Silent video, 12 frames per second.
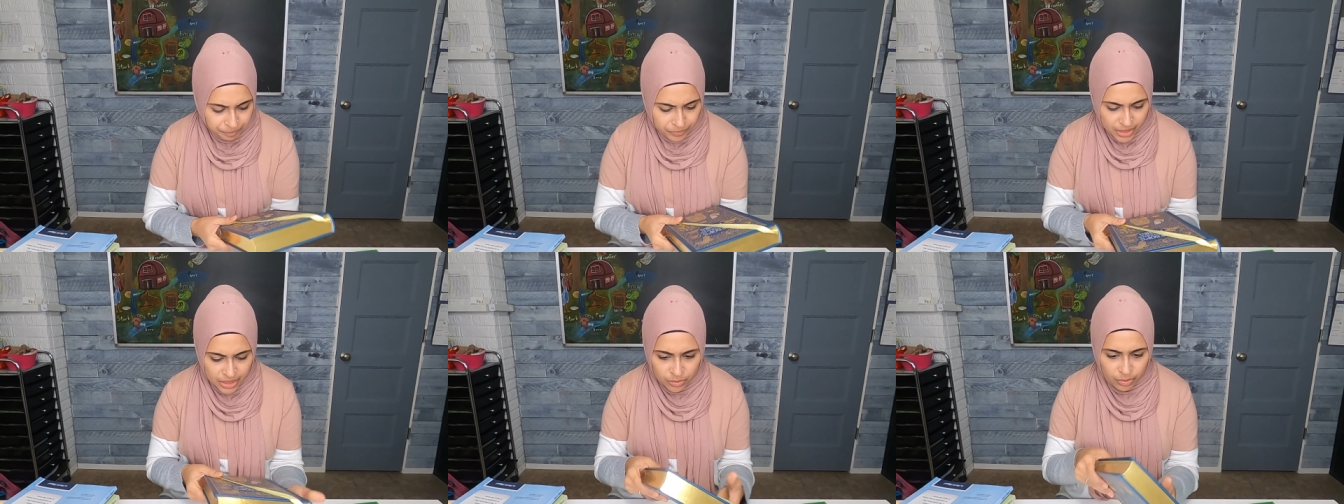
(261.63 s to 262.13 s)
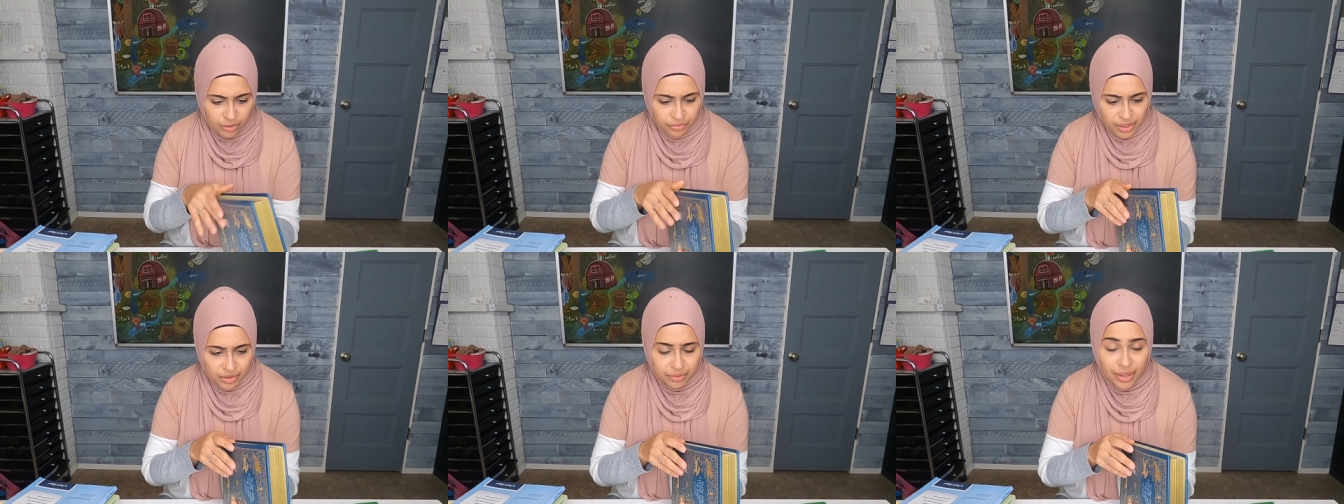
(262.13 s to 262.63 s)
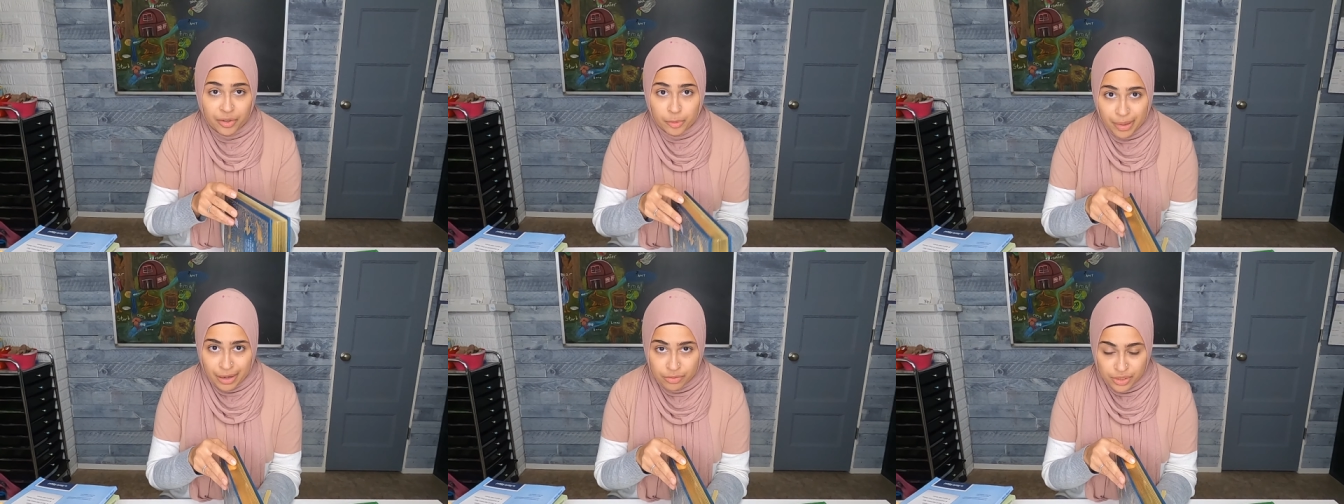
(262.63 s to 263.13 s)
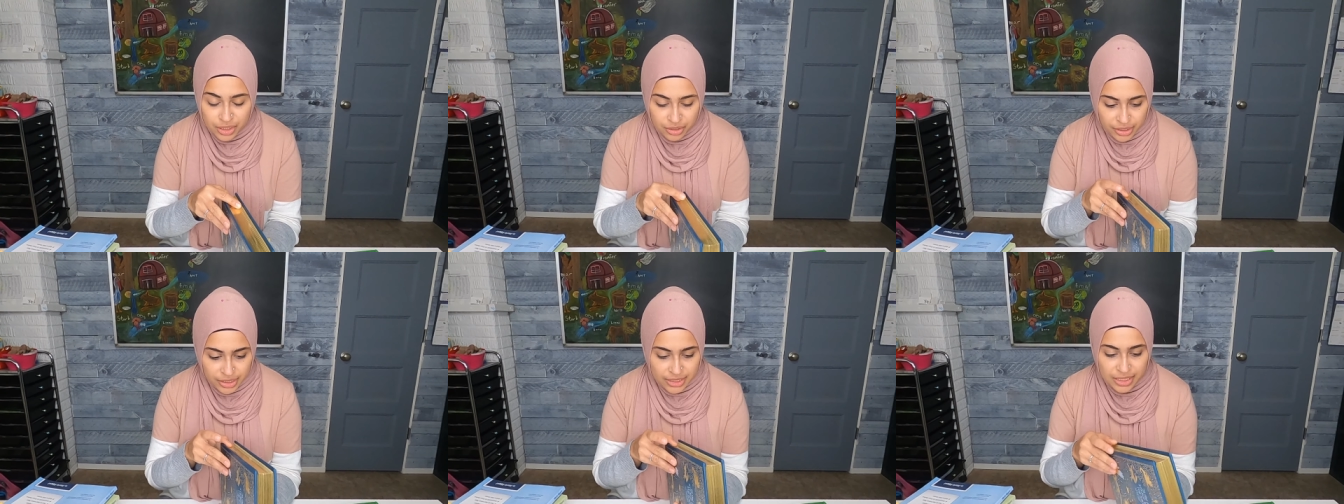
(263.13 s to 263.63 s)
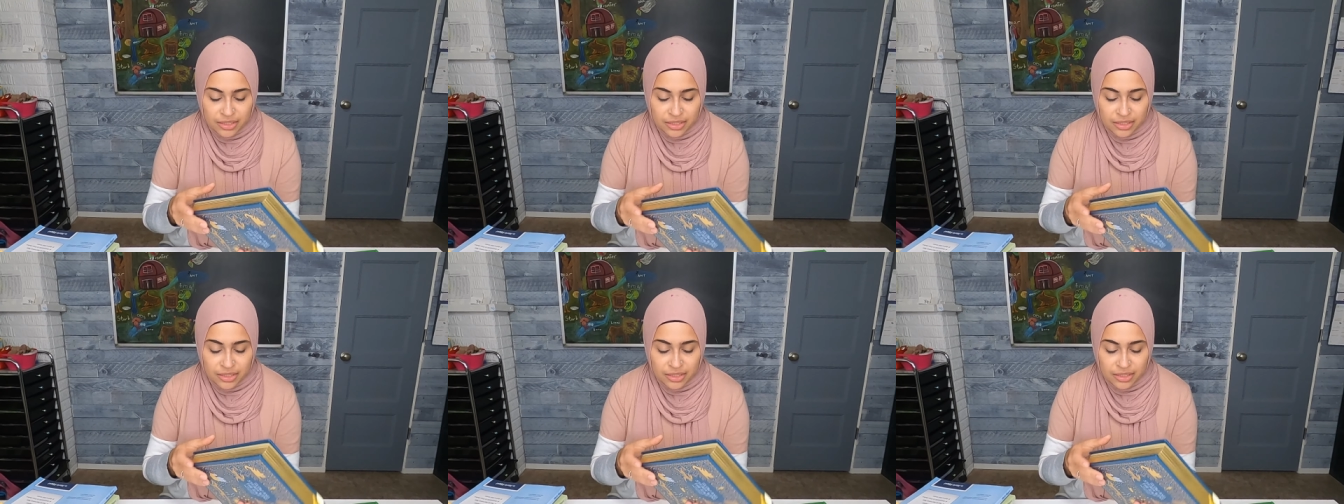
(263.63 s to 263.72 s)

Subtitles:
This is one of their leather-bound series.